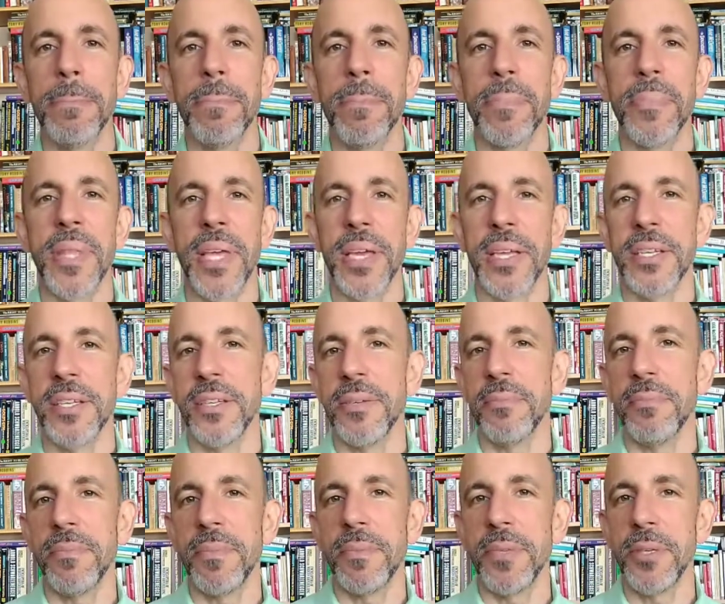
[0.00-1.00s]

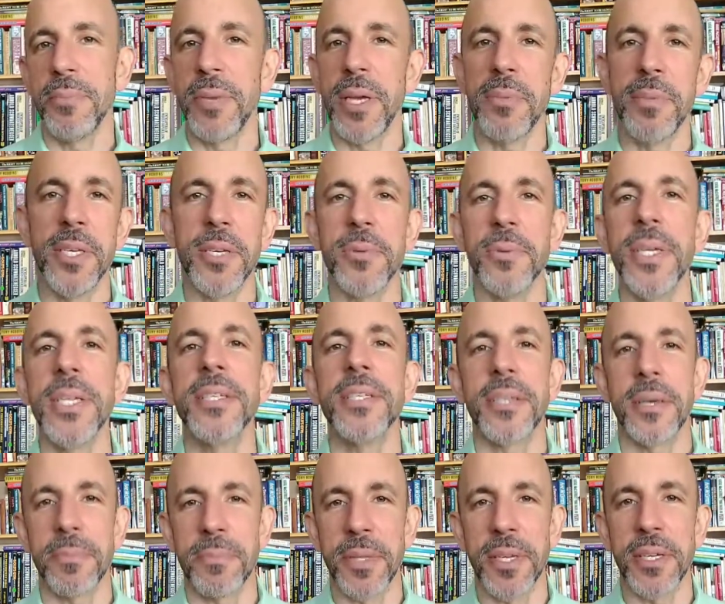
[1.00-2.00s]
Then maybe you eat
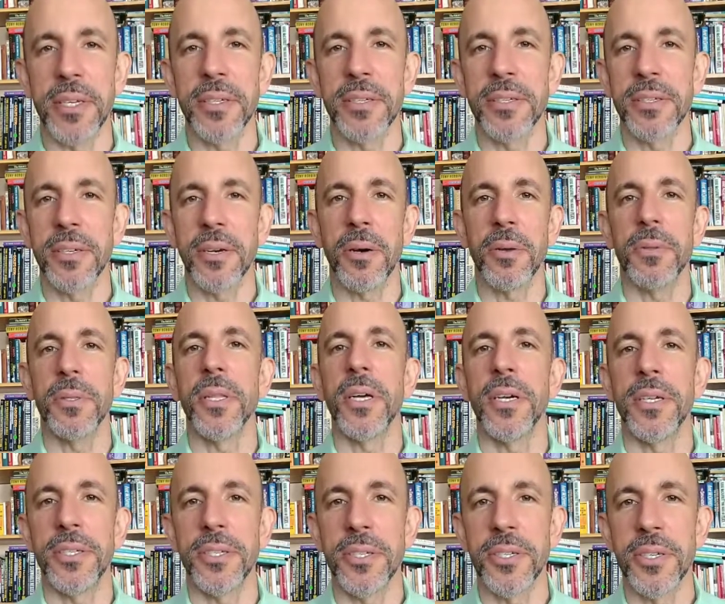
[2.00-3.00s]
something called
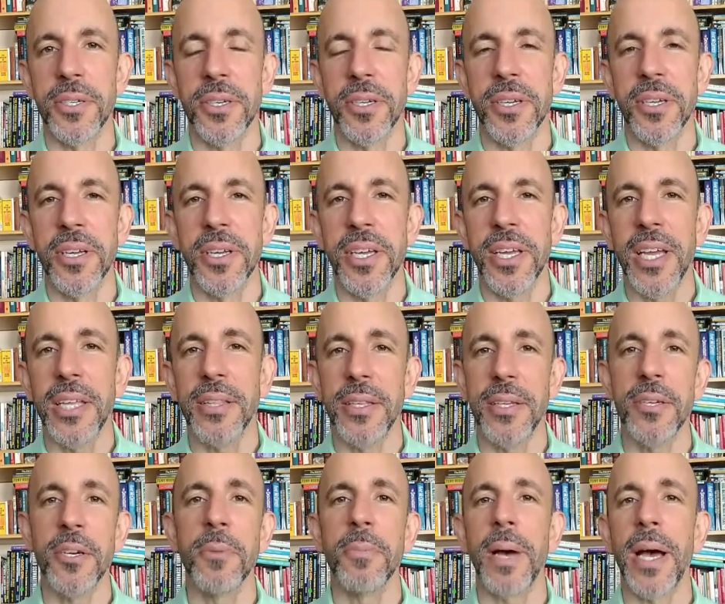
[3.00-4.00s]
lunch, and then
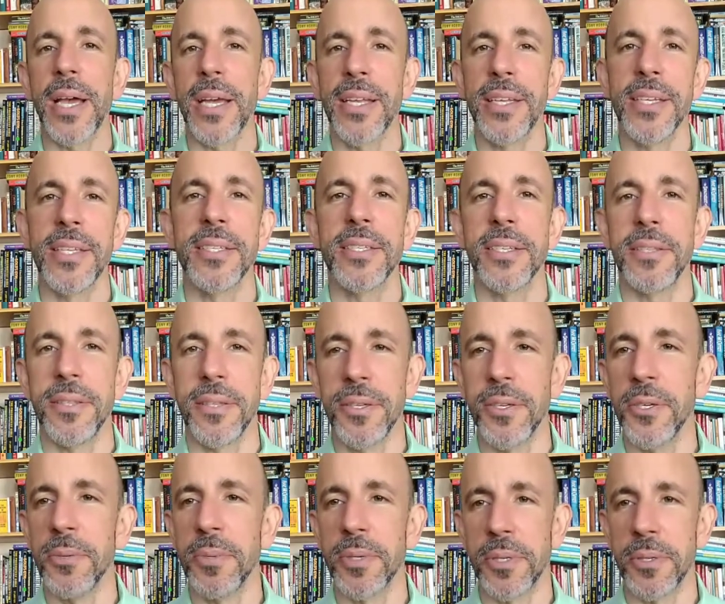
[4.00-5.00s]
you go back and you sit in the
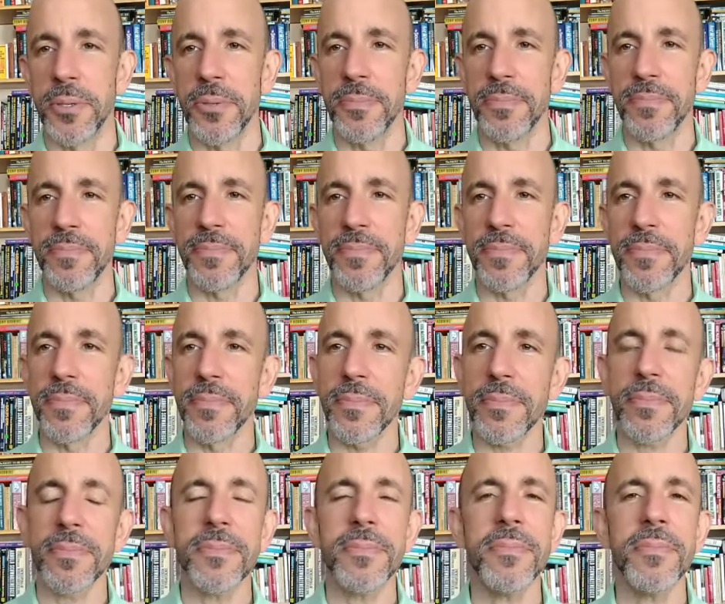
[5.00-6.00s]
cubicle.
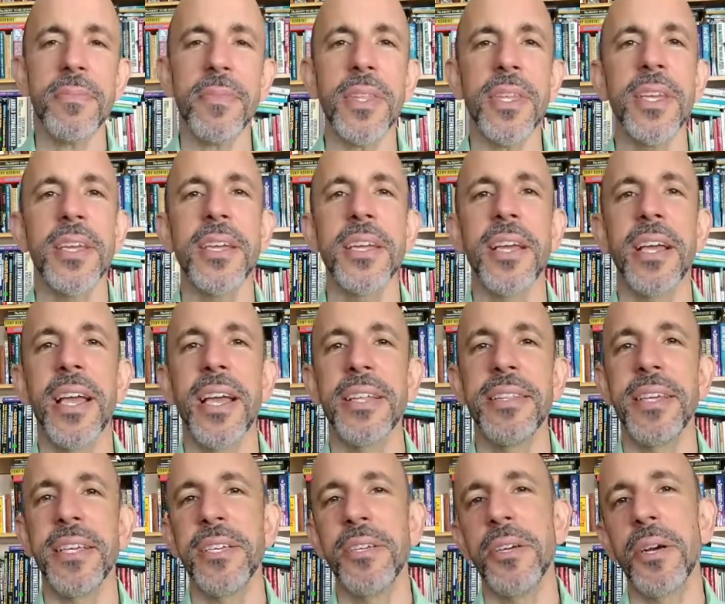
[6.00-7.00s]
And
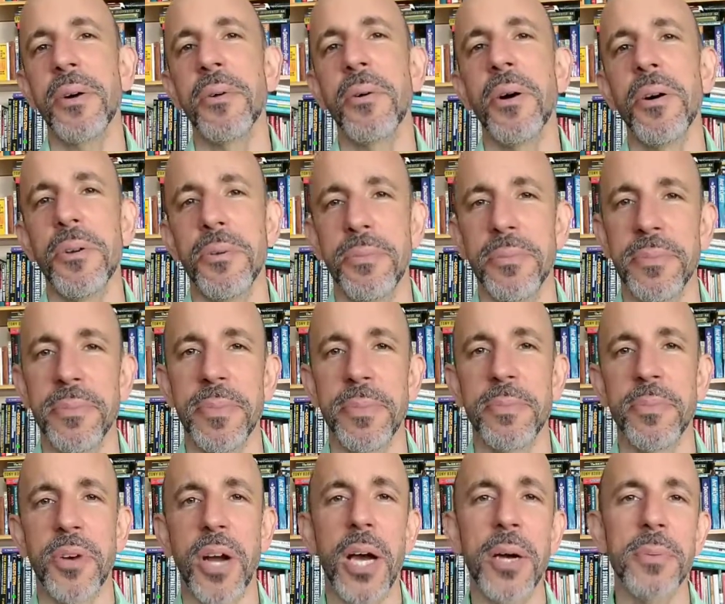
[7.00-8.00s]
then you go home,
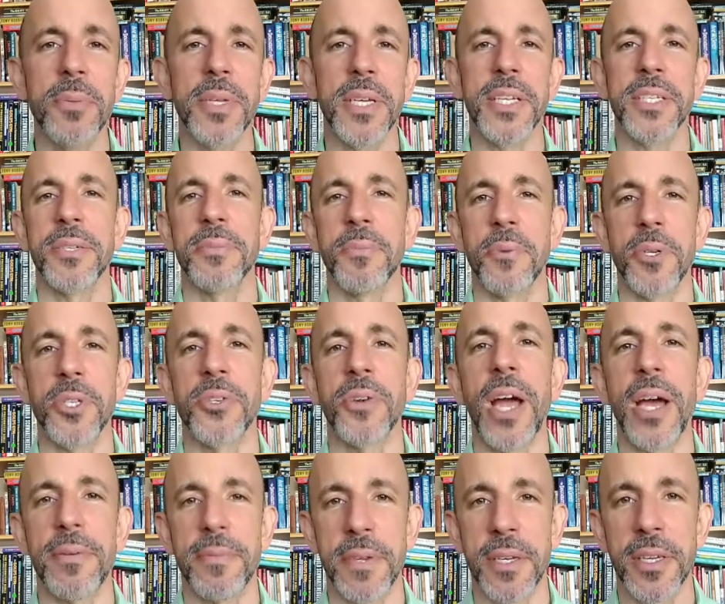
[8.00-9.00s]
probably in some more
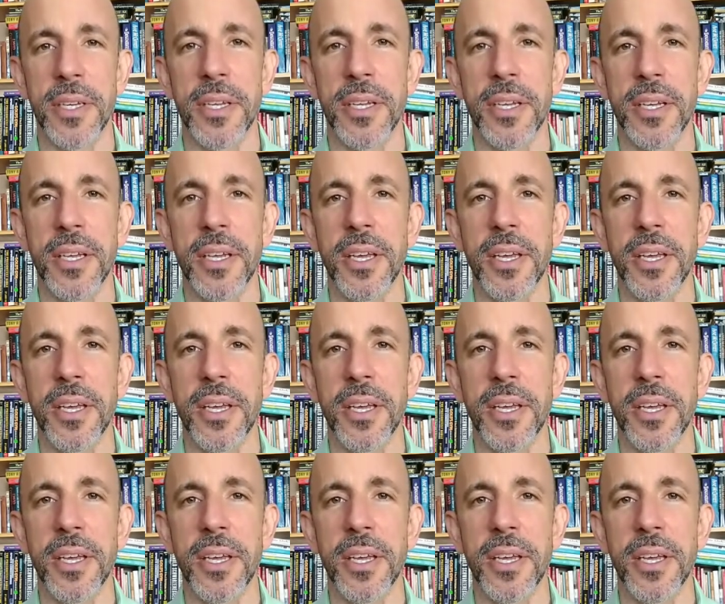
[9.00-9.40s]
traffic.